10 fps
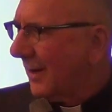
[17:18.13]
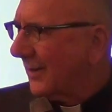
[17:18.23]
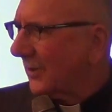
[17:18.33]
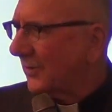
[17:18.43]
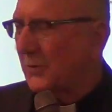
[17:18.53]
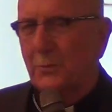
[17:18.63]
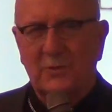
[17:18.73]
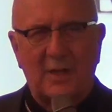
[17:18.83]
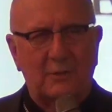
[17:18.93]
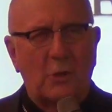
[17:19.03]
I thought this
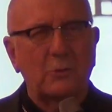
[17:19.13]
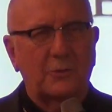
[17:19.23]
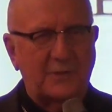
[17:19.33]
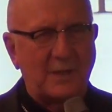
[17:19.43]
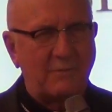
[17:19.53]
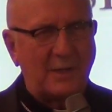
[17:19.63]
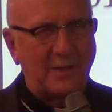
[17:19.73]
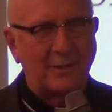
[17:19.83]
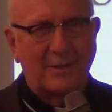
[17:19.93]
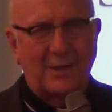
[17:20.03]
was on local TV.
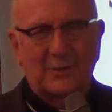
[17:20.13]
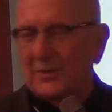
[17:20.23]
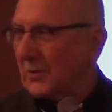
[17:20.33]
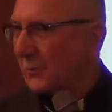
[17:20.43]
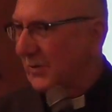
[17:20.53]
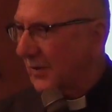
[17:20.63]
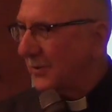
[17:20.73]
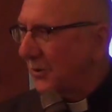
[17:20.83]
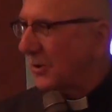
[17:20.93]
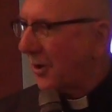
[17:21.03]
I thought this was
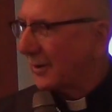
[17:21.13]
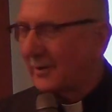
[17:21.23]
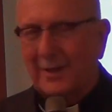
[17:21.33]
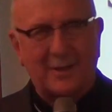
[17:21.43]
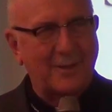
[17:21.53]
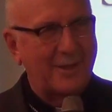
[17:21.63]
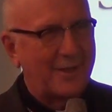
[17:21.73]
a New York thing.